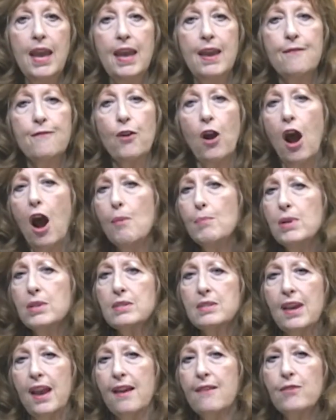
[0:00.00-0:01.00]
and for
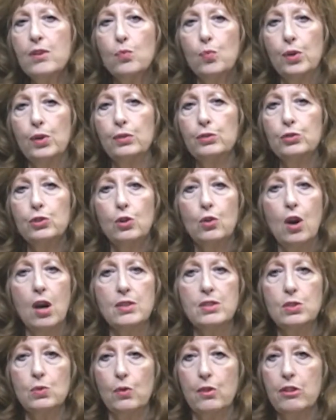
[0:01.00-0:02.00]
almost every realtor
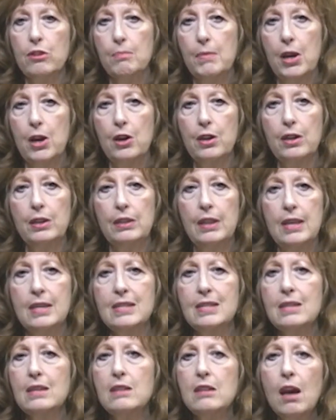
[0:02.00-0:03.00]
across North America,
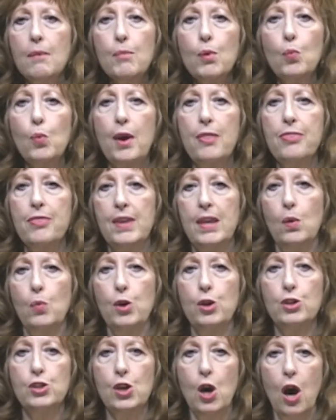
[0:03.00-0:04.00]
it's the number one thing
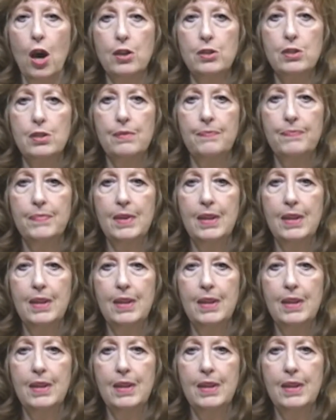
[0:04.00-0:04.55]
we're taught.